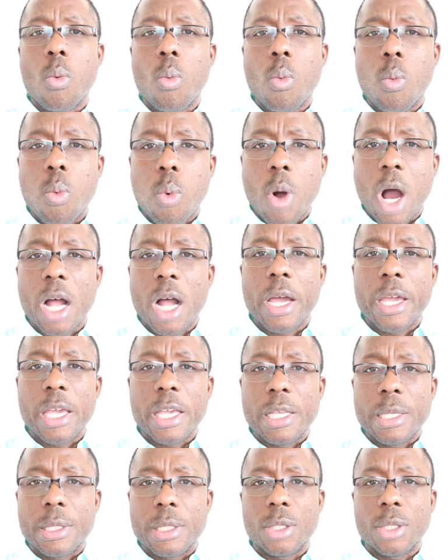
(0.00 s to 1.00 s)
why
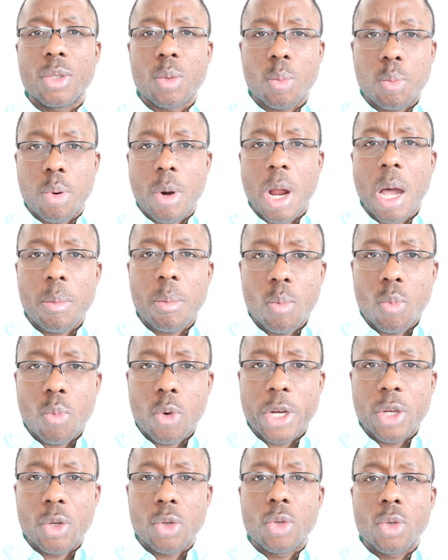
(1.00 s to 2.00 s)
is it a problem
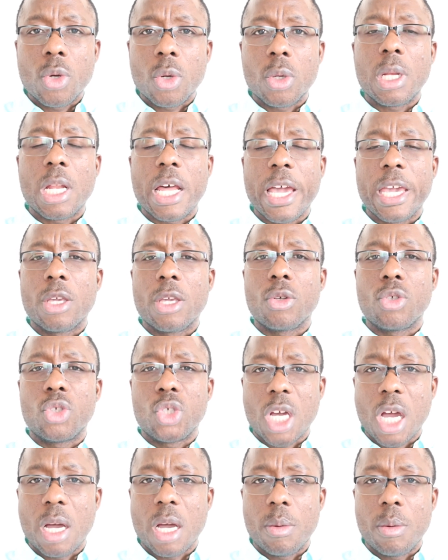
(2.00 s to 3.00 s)
when you don't like your
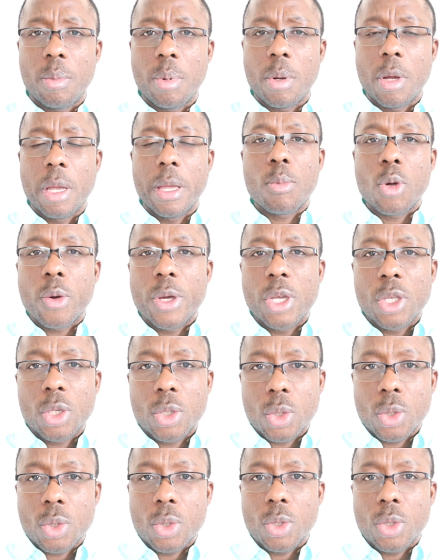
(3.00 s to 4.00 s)
job? I'm going
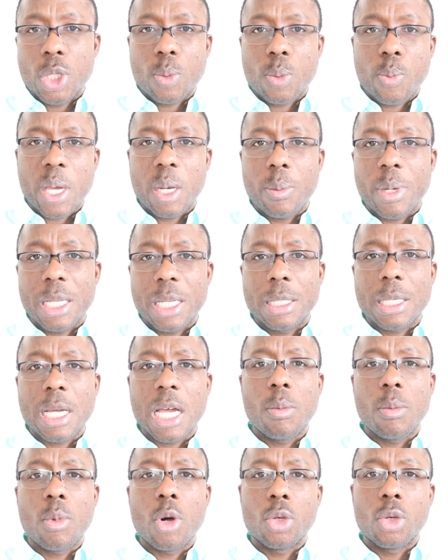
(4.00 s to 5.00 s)
to spend my
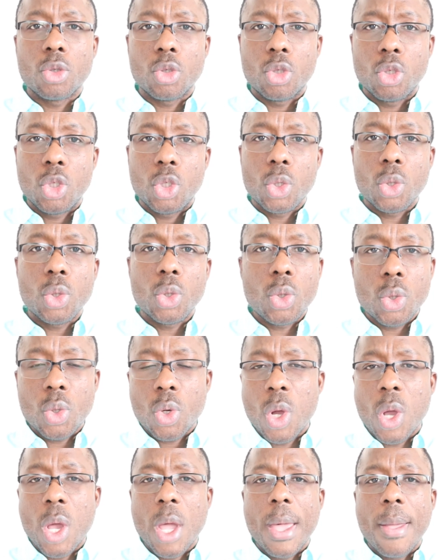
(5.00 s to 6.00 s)
time on
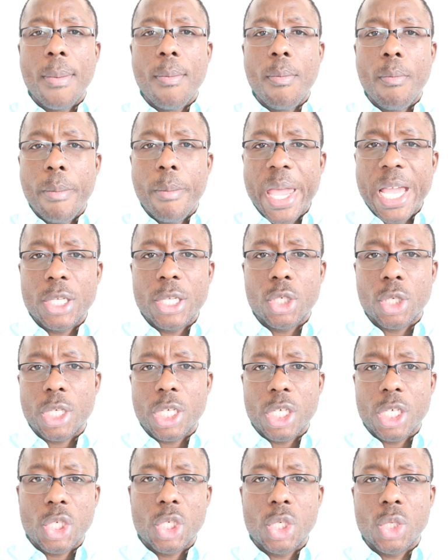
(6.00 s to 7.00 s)
two major
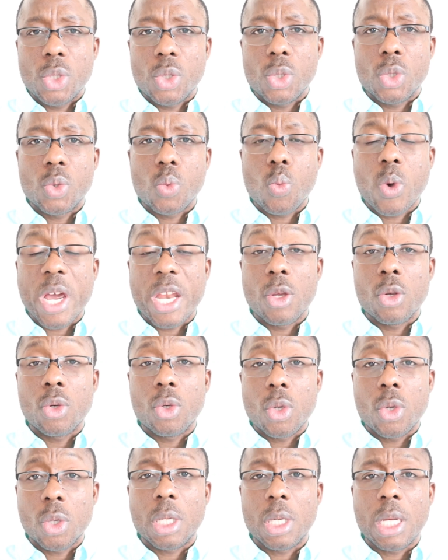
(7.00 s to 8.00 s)
issues when you
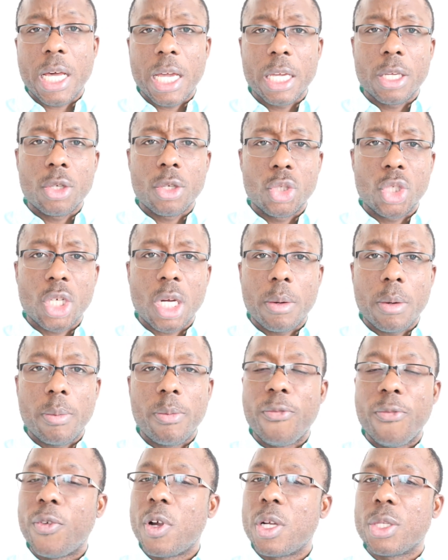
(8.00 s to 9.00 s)
don't like a job.
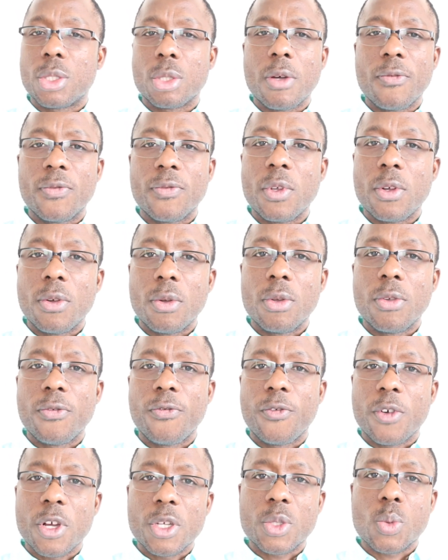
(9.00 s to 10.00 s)
The
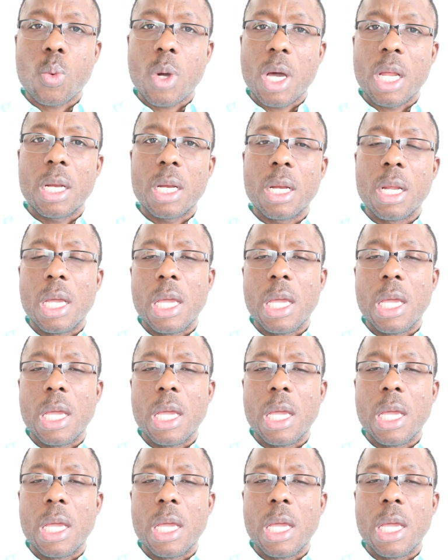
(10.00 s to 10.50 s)
first one